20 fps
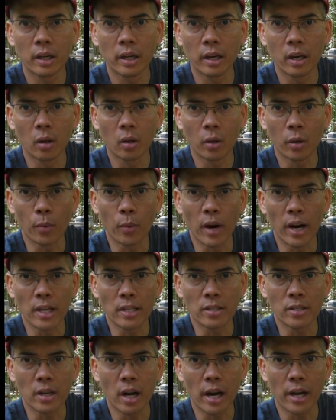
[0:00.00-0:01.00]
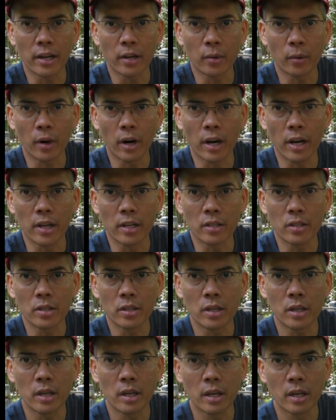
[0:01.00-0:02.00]
It only weighs 9 grains,
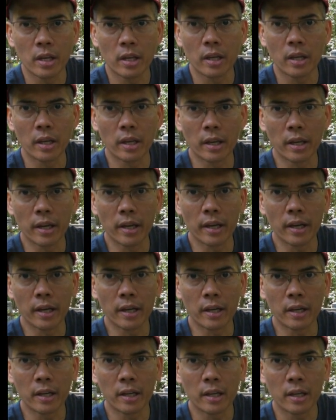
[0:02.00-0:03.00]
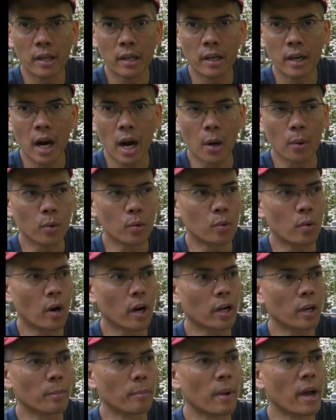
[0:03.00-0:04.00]
and I would
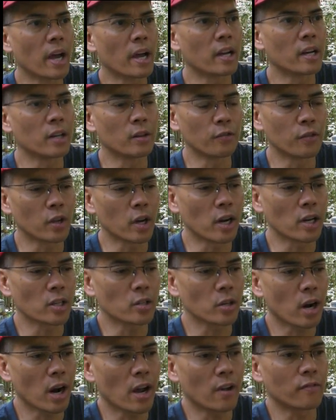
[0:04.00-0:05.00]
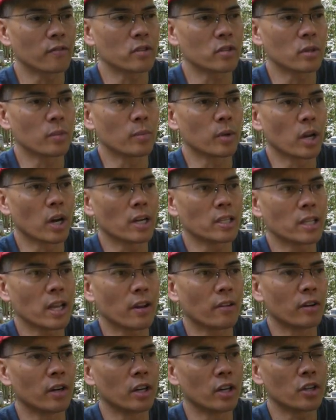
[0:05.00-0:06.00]
recommend, if you guys are some of you guys
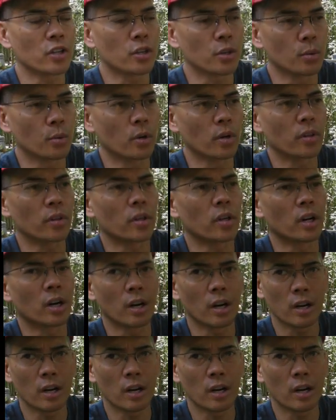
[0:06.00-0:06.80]
have an issue with